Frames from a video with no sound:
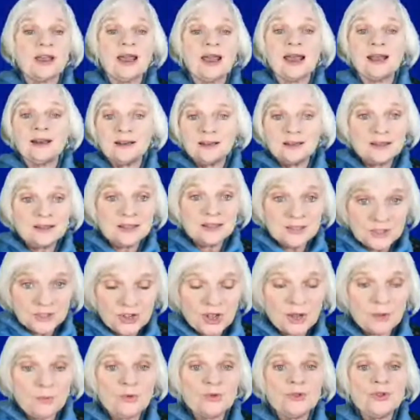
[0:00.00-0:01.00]
And the
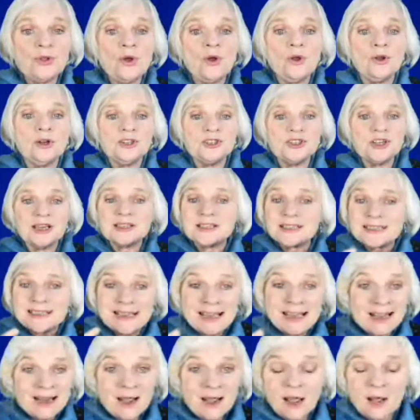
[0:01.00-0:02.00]
same with the holidays.
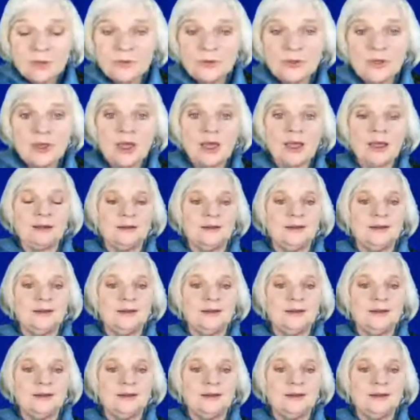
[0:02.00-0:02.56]
Get out there